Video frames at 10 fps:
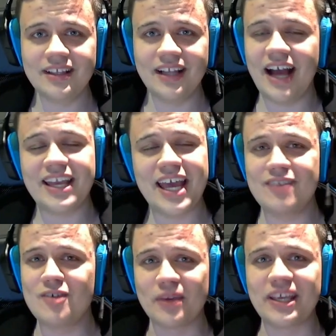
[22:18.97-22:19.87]
I can't
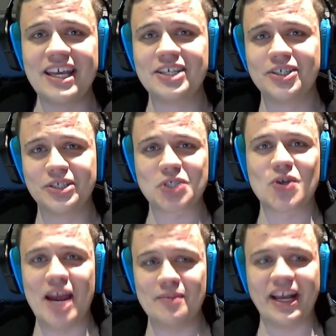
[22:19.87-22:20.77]
even begin to
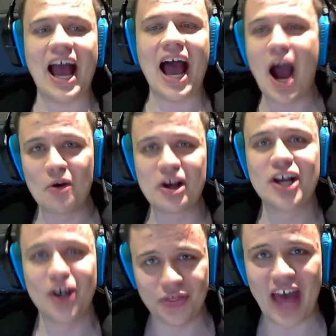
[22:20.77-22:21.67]
describe like how
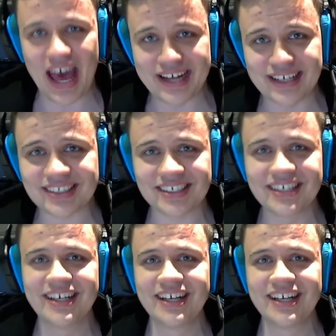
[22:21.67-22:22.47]
good that is.